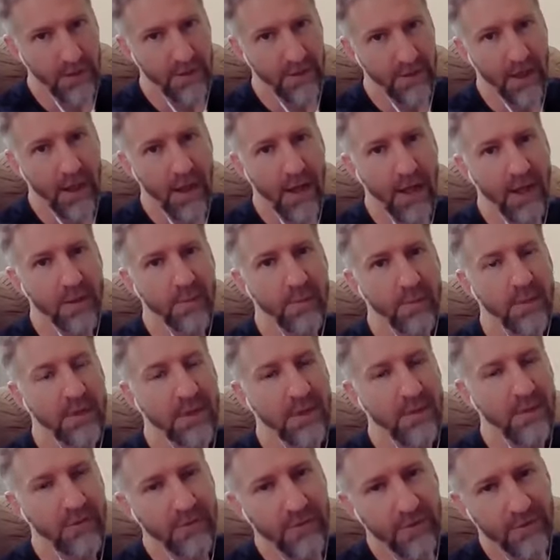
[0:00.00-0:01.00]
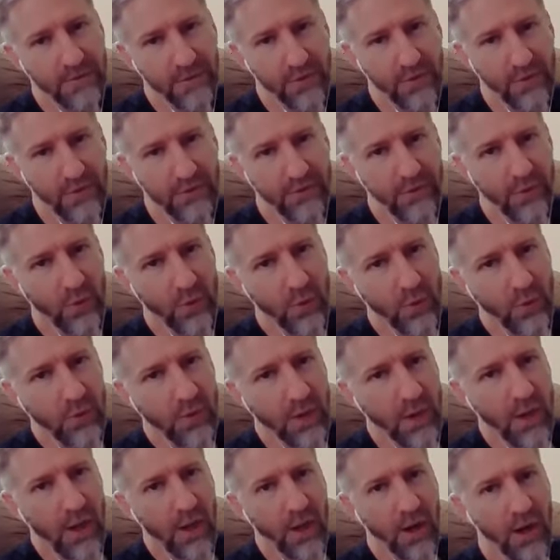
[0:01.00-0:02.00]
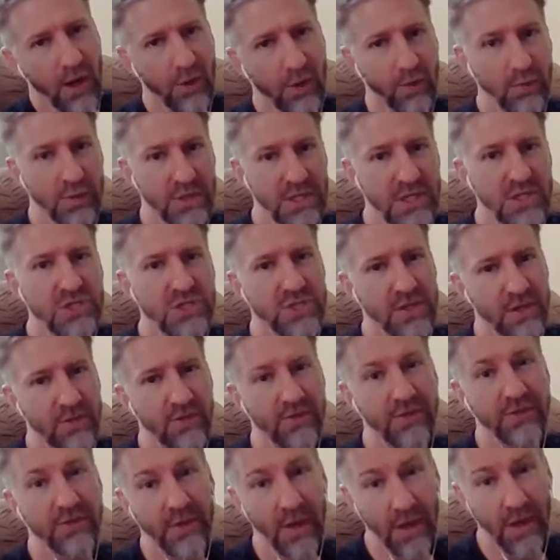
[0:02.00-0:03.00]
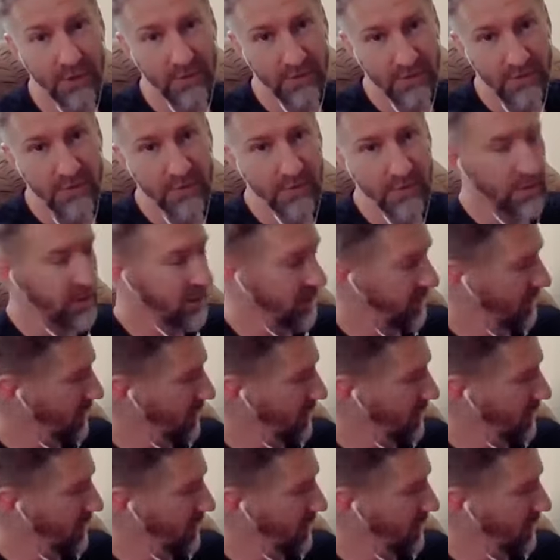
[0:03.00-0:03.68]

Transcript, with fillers: and the high peaks of the soul are reached in solitude.